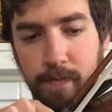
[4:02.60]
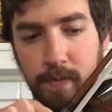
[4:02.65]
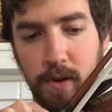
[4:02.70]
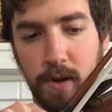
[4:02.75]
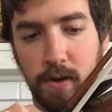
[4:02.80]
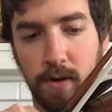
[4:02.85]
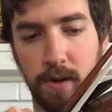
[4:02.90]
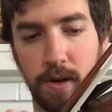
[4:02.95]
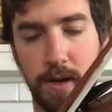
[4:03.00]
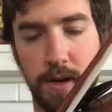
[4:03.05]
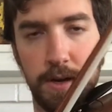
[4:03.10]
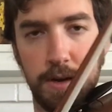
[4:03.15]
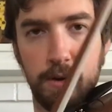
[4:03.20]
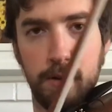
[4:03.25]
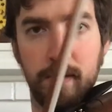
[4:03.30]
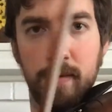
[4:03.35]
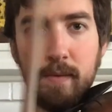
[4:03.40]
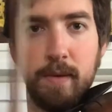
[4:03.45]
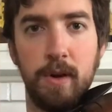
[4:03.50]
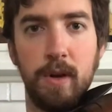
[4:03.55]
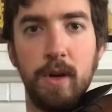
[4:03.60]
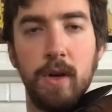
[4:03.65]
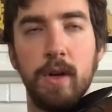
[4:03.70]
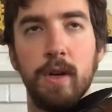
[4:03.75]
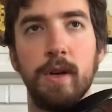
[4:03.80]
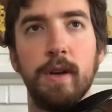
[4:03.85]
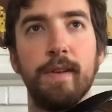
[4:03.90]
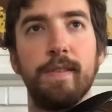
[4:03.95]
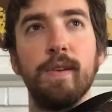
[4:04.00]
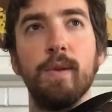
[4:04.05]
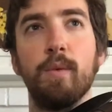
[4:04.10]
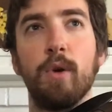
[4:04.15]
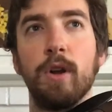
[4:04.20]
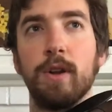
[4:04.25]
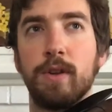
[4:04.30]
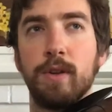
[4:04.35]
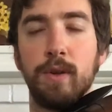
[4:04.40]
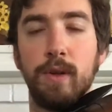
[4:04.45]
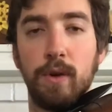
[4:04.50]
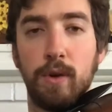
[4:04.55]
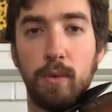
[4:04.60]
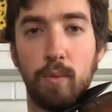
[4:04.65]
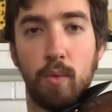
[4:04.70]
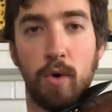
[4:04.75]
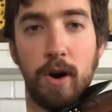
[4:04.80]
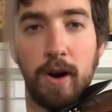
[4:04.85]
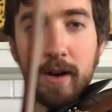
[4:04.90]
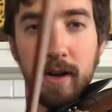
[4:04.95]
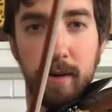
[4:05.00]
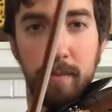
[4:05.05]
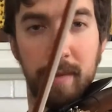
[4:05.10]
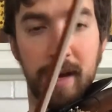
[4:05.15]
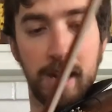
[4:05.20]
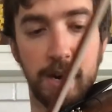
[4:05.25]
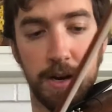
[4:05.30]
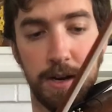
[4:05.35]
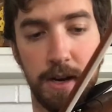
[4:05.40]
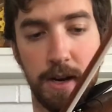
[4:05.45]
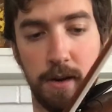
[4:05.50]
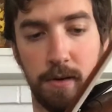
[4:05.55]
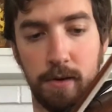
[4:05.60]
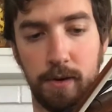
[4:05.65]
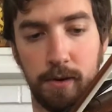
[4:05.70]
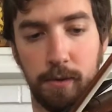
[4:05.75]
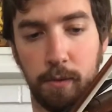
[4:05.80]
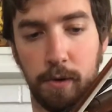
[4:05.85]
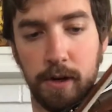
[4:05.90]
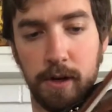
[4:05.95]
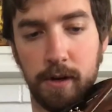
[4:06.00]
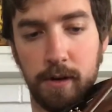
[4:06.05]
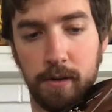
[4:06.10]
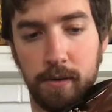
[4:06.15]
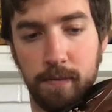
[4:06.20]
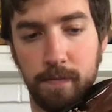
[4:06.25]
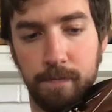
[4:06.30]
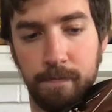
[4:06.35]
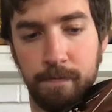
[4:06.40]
Alright? If you want to, you can walk it back down as well.